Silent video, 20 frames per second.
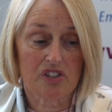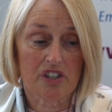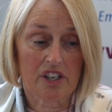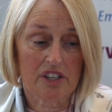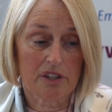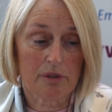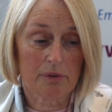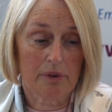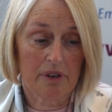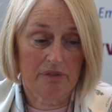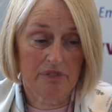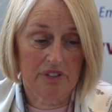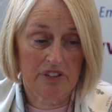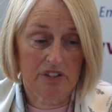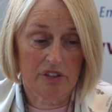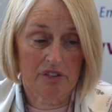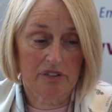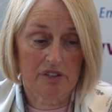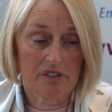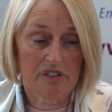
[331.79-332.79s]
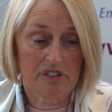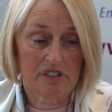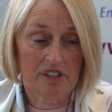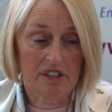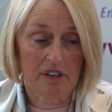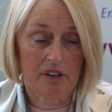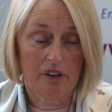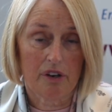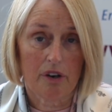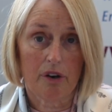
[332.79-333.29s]
genuine
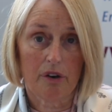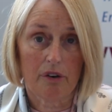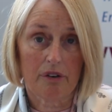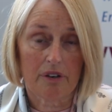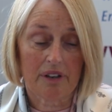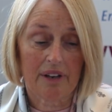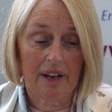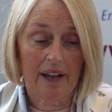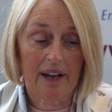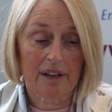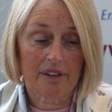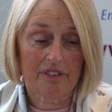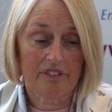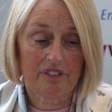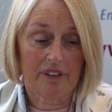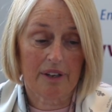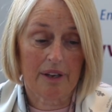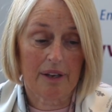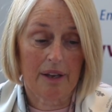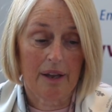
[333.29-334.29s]
redundancy, or it lacks